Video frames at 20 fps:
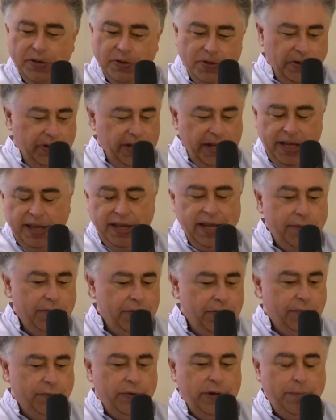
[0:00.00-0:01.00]
So then they
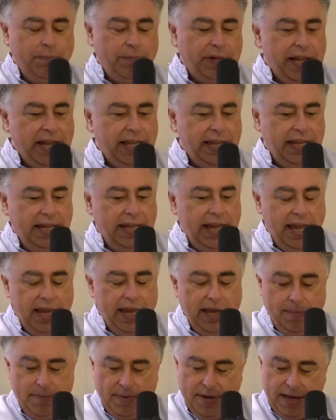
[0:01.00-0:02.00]
would replay the
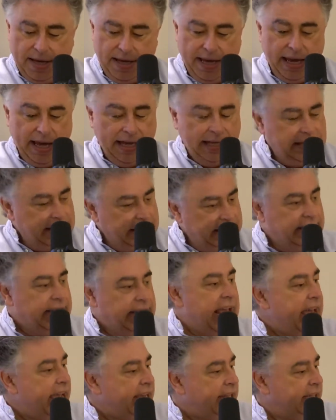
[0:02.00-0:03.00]
game
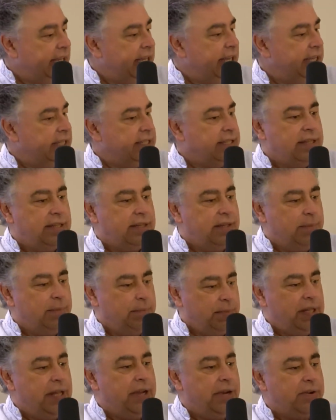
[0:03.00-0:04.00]
exactly as the
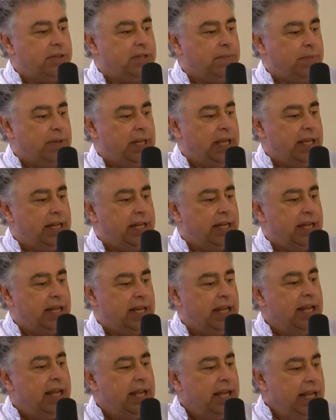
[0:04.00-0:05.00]
players played it,
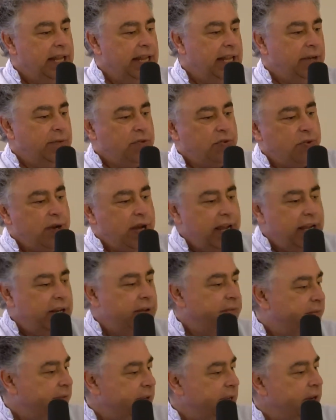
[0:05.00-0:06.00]
and they'd try to
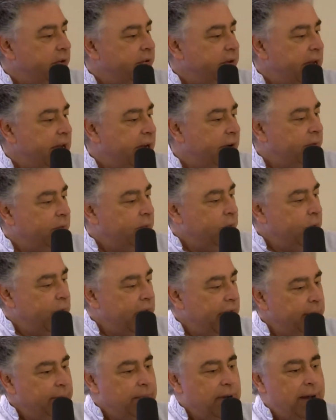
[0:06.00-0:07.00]
figure out
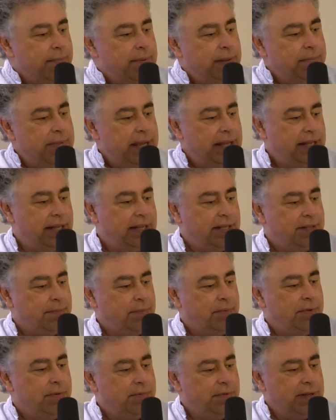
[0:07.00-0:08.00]
why Bobby made this
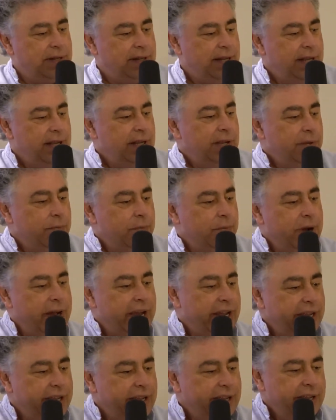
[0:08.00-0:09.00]
move and
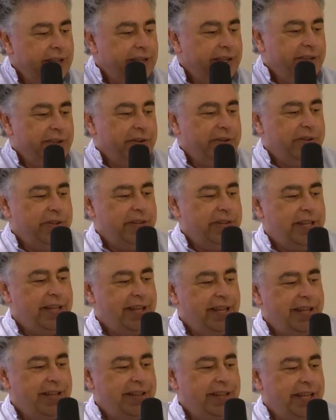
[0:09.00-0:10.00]
why, the
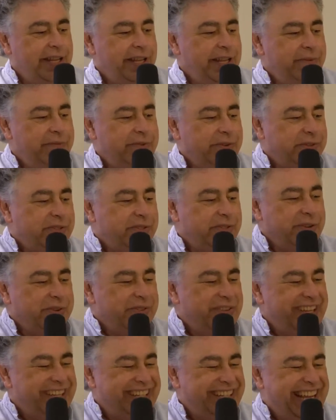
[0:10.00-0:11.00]
evil
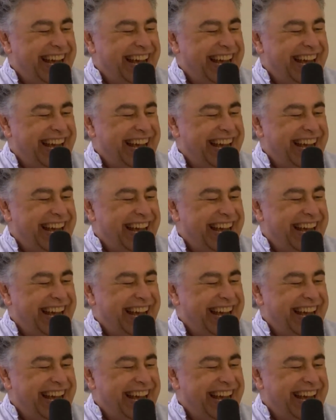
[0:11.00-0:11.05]
Soviet